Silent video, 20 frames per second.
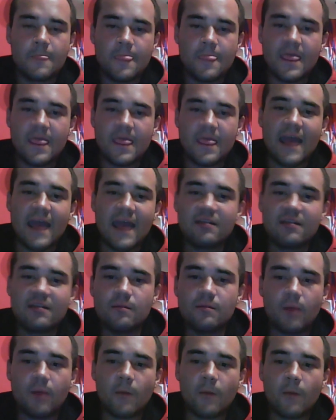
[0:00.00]
the
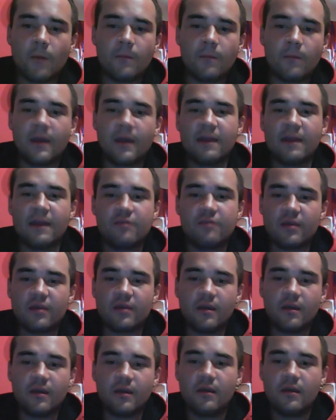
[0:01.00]
atom bomb and
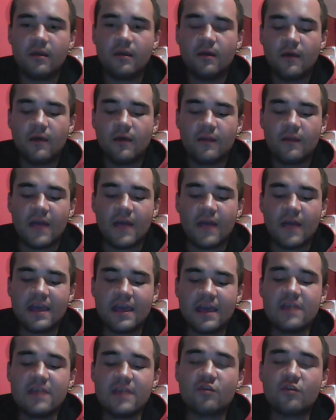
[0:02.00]
everything. They
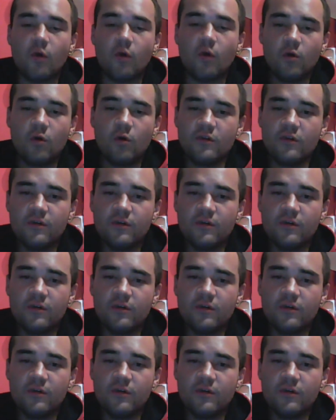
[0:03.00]
get taught